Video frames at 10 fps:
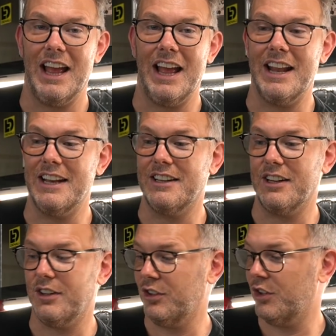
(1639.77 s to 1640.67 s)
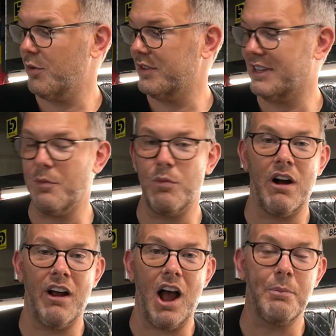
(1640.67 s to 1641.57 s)
And you would then
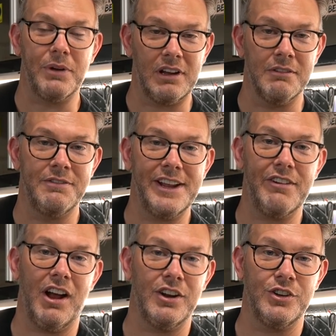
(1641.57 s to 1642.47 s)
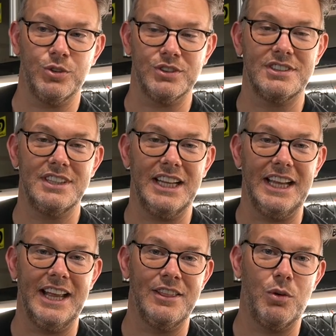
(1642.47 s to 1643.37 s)
wire it up and configure it under your
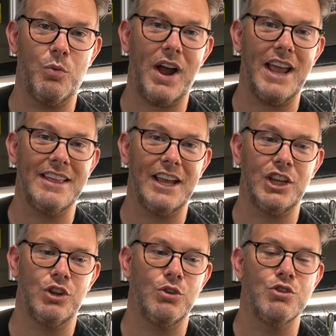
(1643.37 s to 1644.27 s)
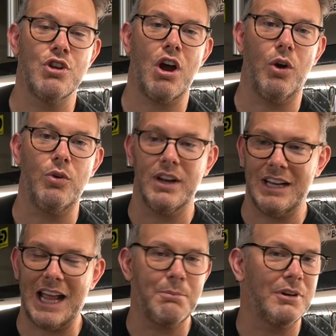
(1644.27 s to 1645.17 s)
seat in the way that you know,
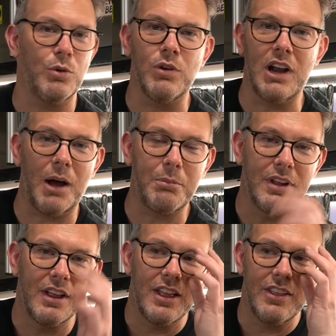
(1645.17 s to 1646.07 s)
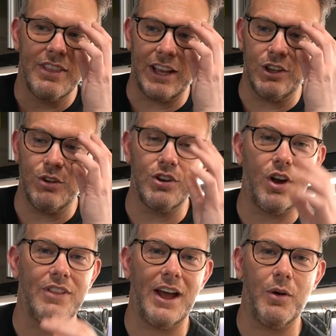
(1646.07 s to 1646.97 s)
label it all up, that you
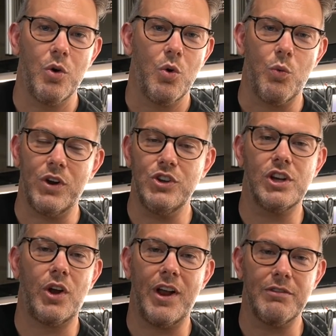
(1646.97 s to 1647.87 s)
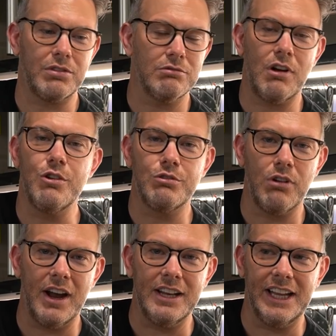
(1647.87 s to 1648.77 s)
know that when you're going from road
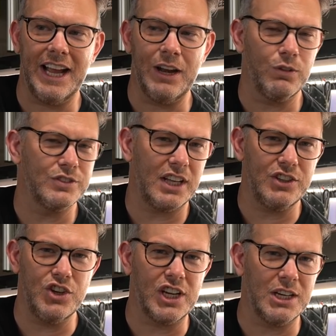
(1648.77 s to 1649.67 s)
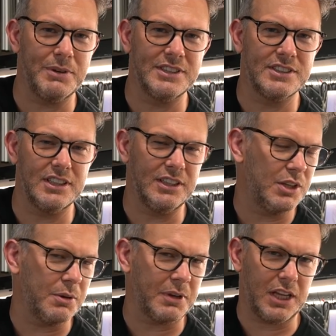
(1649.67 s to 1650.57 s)
riding and all of a sudden you're going
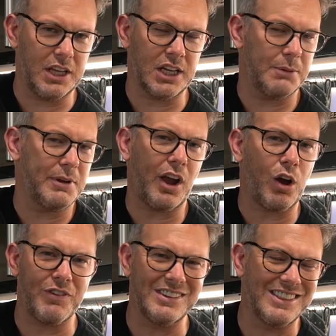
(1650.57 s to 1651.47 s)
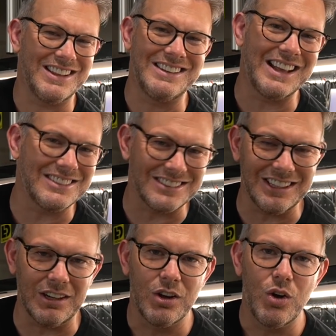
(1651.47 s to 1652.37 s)
to be going off into the
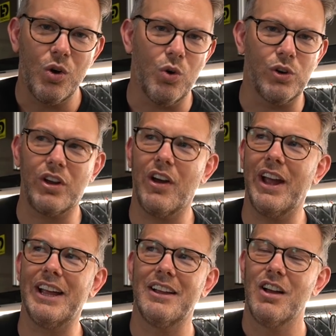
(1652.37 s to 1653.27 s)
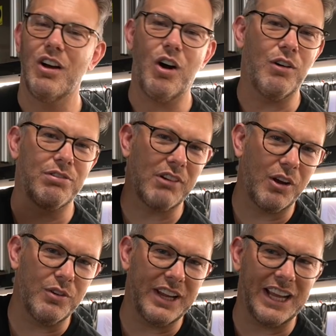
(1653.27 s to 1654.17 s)
desert or going
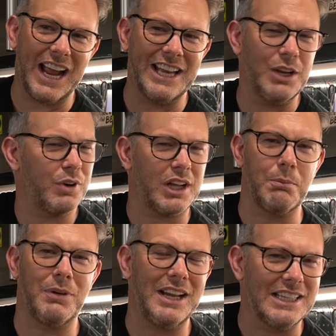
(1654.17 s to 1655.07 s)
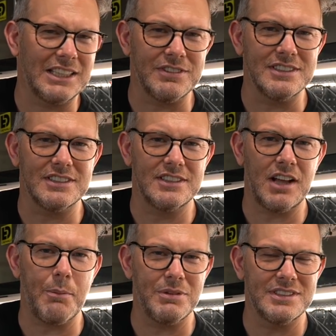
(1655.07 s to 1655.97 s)
off-roading and you want a completely different
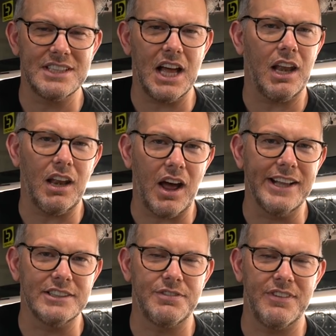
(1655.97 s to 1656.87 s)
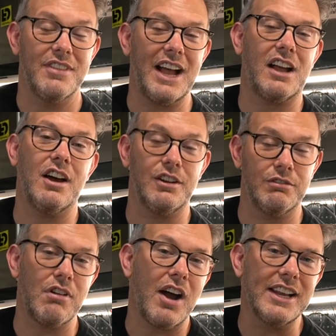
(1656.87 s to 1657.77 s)
type of set of lights for that kind
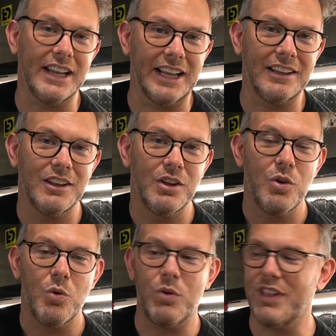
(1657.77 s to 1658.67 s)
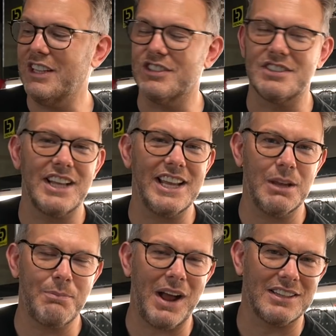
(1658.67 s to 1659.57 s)
of riding, well then you just take
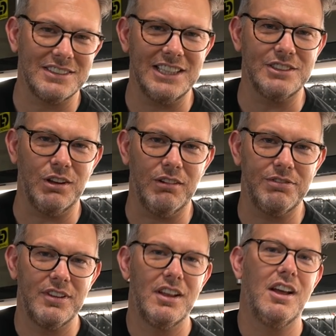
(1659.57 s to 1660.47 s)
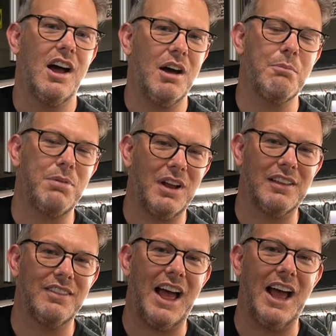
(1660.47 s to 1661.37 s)
your back seat off,
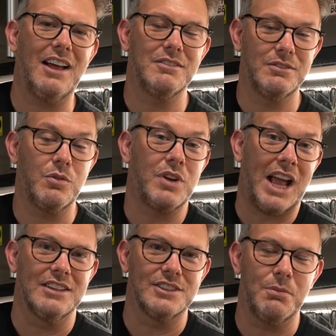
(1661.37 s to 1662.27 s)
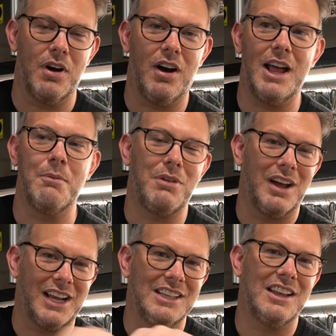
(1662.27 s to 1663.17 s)
unplug that Cansmart and
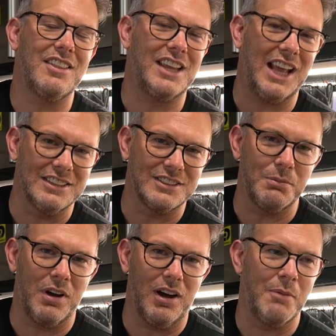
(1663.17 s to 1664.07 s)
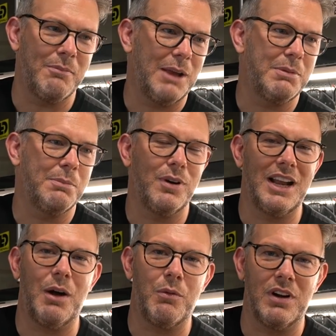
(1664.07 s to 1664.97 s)
plug in the other Cansmart, and maybe pull
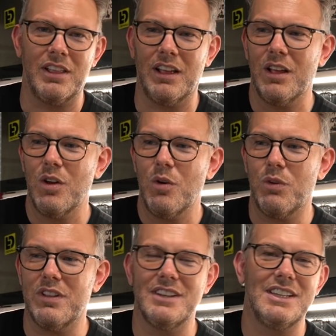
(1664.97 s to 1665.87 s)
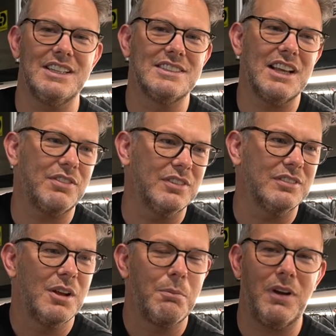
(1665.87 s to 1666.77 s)
out one of the D7
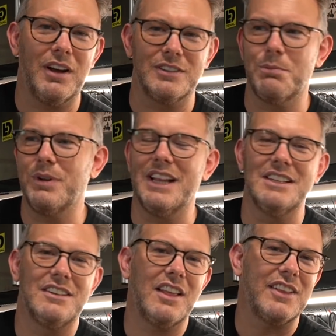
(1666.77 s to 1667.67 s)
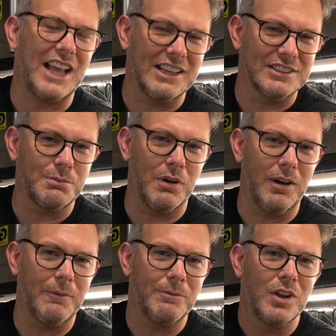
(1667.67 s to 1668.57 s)
plugs and put it into the other Cansmart.